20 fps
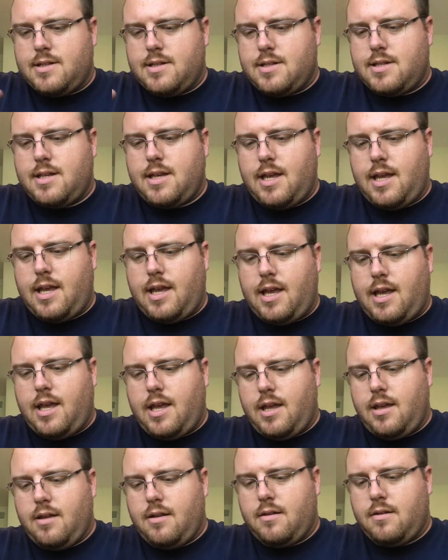
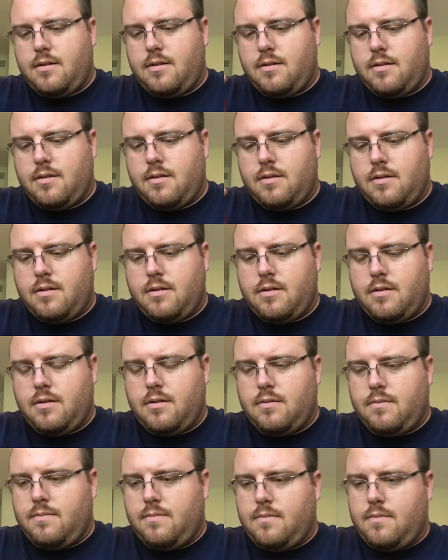see.
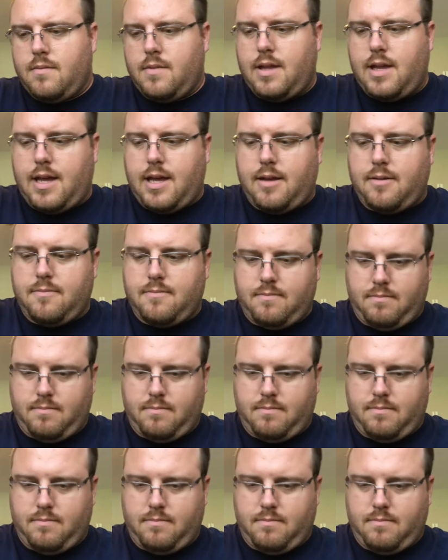Okay.